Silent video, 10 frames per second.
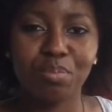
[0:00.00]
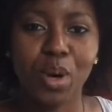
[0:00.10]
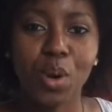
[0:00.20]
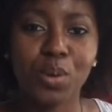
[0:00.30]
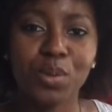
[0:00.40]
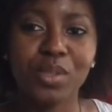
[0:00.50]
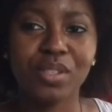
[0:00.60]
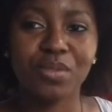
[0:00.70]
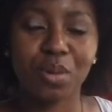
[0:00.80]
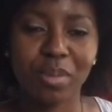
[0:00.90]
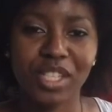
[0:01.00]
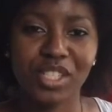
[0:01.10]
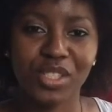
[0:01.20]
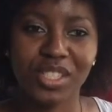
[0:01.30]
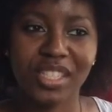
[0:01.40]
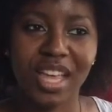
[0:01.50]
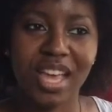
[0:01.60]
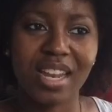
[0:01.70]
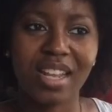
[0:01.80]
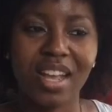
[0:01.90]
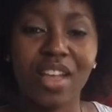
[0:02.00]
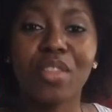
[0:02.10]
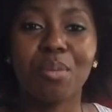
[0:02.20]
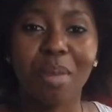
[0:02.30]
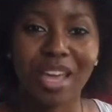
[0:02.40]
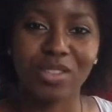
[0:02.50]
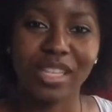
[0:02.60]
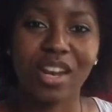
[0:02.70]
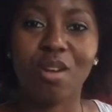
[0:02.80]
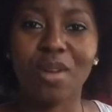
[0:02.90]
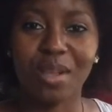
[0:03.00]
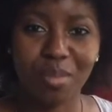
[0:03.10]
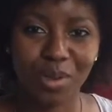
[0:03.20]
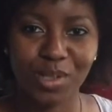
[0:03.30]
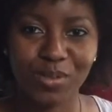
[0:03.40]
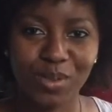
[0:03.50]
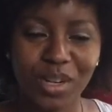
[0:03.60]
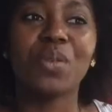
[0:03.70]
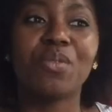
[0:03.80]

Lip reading: posed for pictures that other models had already posed for.